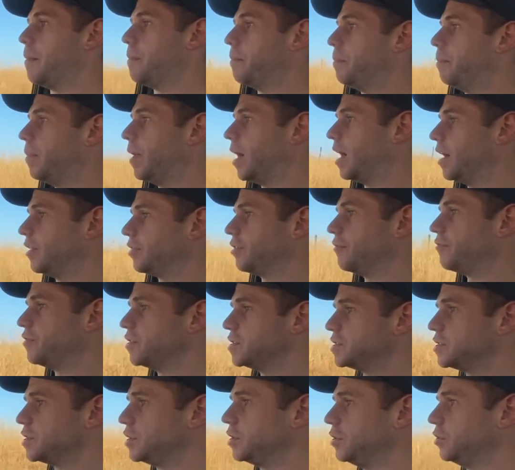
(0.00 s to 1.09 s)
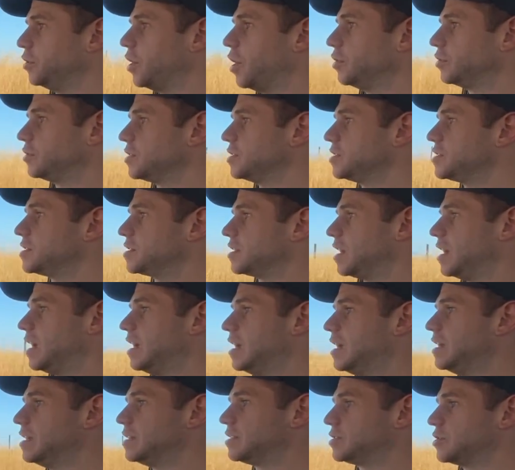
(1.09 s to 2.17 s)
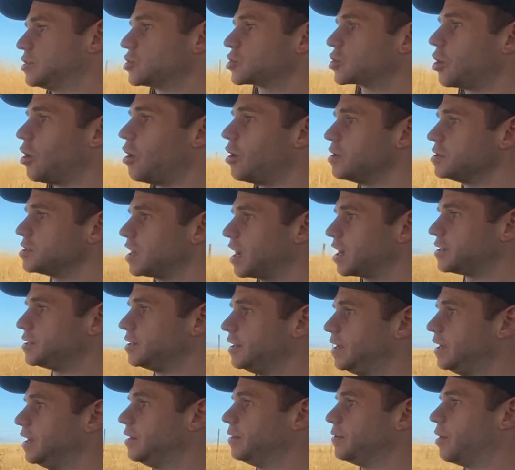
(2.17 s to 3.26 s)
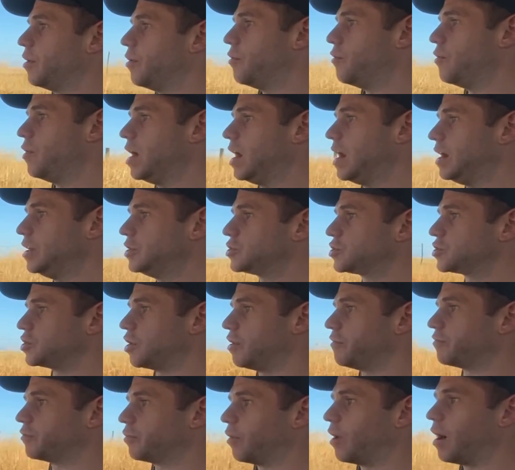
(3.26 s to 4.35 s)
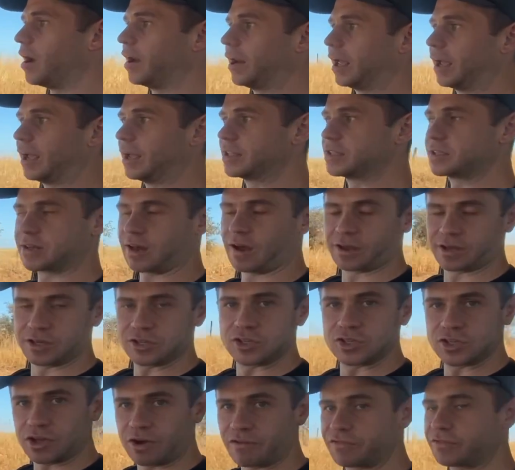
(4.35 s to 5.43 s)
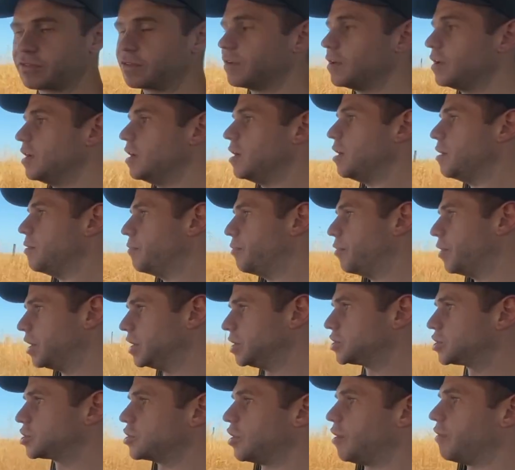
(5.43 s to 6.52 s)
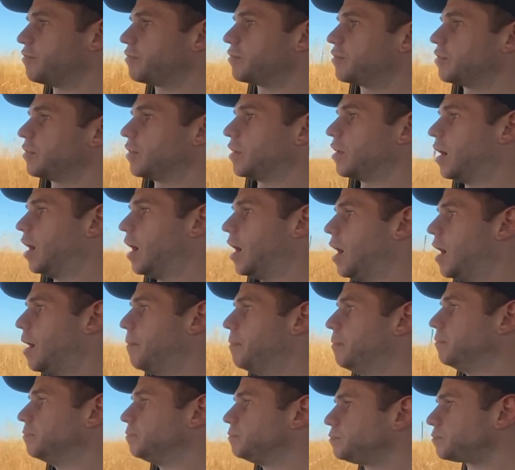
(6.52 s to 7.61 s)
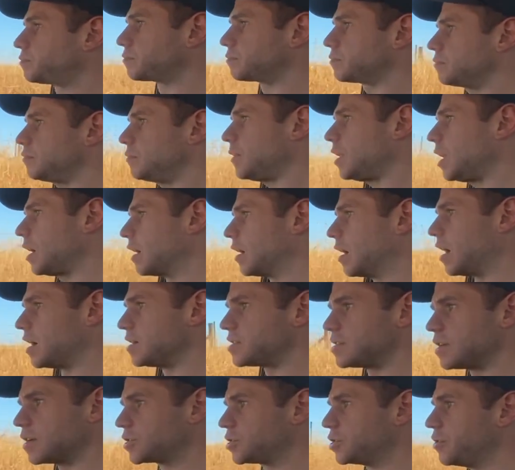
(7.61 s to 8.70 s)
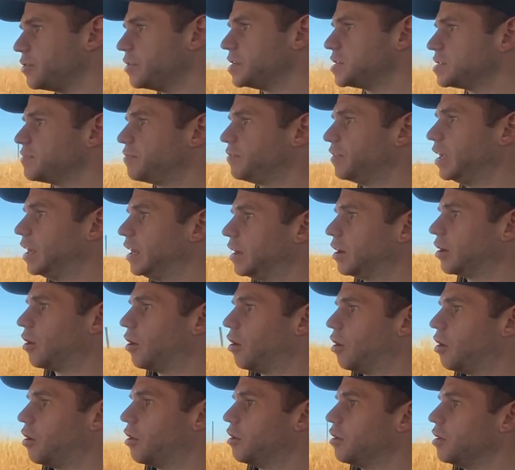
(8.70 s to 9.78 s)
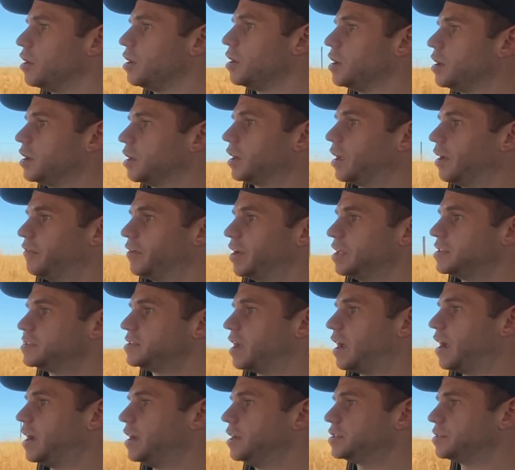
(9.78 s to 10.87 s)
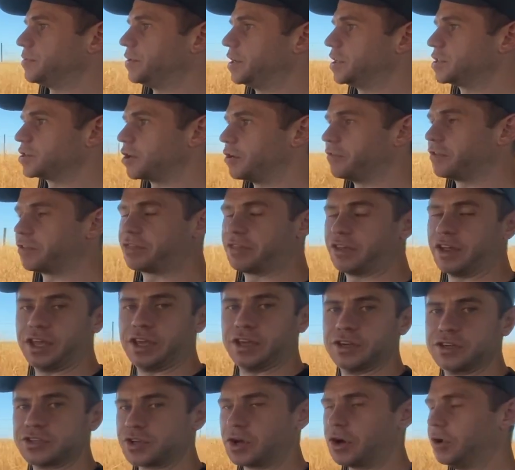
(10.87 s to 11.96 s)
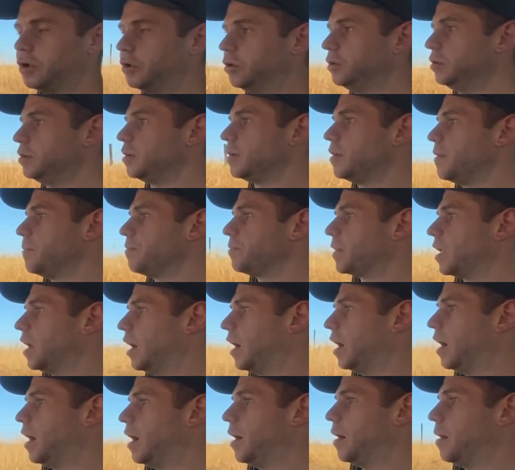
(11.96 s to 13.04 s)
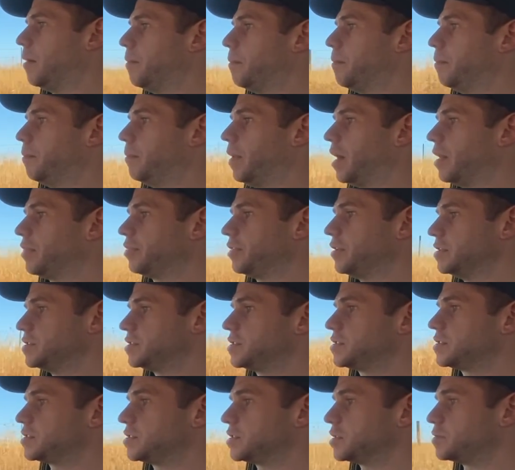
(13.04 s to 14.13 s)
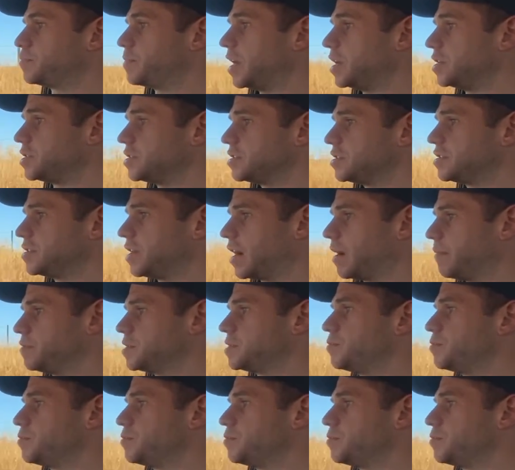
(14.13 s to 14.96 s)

But the first thing you'll notice is this car is actually really soft riding. It's like a pretty soft, nice luxurious feeling car given its age. I mean, it's over 30 years old, but the suspension setup is